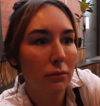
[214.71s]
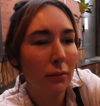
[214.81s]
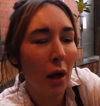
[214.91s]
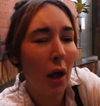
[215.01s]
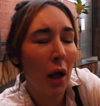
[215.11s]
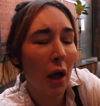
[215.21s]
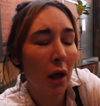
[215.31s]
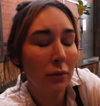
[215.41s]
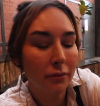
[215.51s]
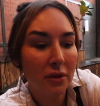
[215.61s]

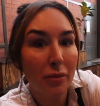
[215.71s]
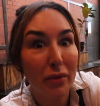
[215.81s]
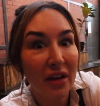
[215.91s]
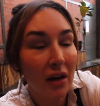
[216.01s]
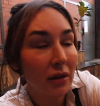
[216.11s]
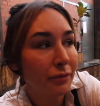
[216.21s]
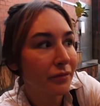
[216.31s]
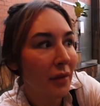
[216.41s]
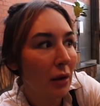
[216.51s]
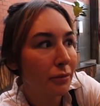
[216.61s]
It's bitter.
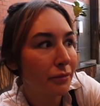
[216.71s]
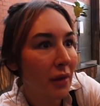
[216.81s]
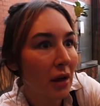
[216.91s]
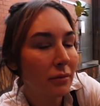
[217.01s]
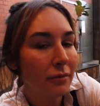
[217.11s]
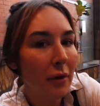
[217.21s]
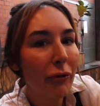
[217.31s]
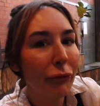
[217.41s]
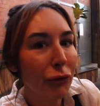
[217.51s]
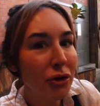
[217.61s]

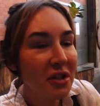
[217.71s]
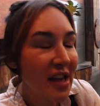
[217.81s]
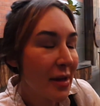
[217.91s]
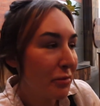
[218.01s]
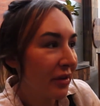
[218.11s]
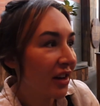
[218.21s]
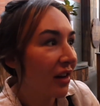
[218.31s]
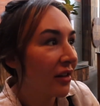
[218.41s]
Fruity and bitter.